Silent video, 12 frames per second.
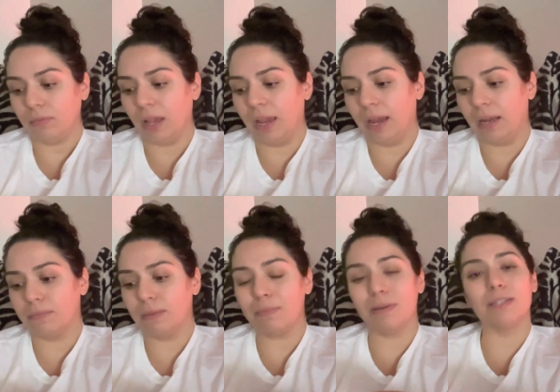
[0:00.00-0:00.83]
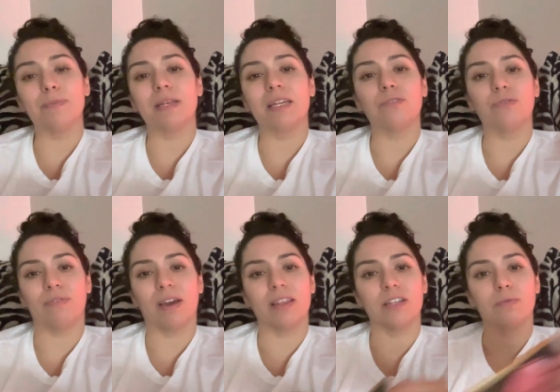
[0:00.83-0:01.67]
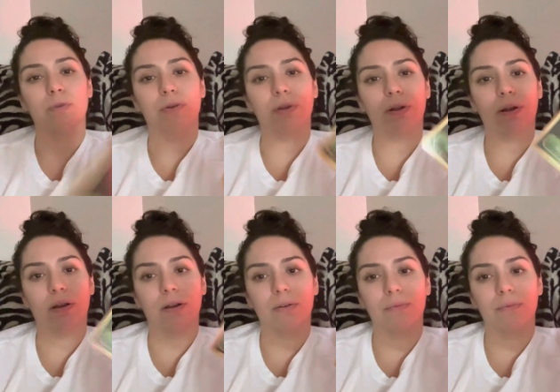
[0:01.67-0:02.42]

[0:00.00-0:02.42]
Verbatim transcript: And maybe it's because we've had this broken heart.